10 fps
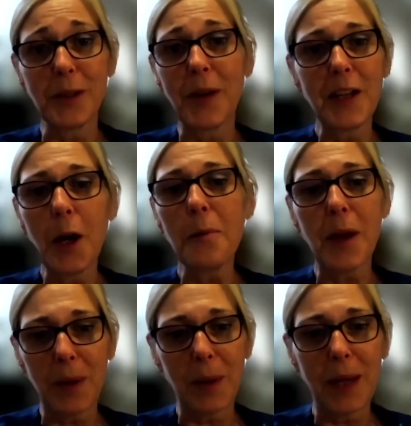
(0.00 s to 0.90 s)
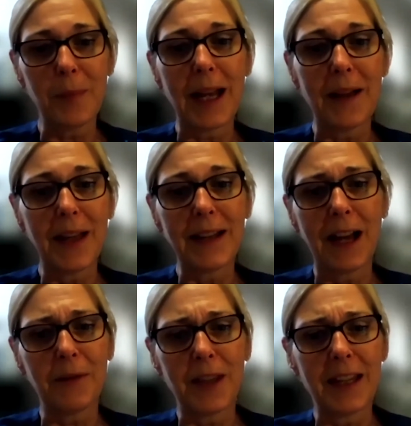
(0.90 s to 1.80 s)
So I know there'll be people out there
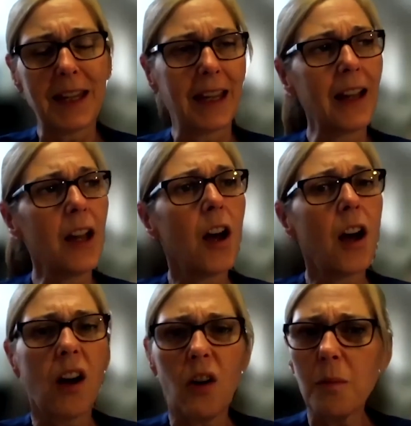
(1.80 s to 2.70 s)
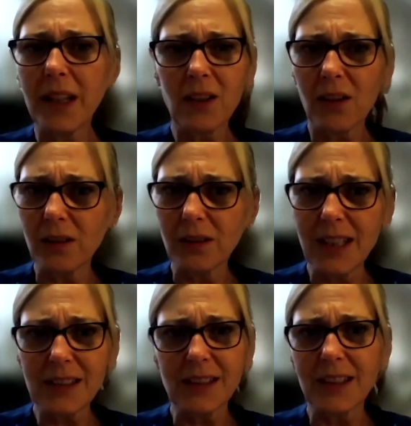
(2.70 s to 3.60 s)
now thinking, oh my God,
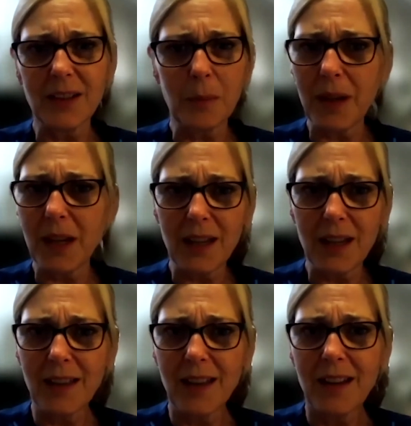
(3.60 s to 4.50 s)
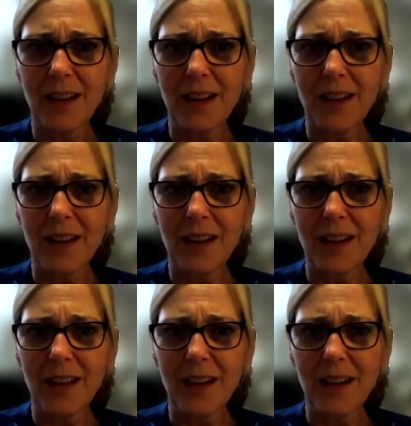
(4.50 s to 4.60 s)
this is going to be,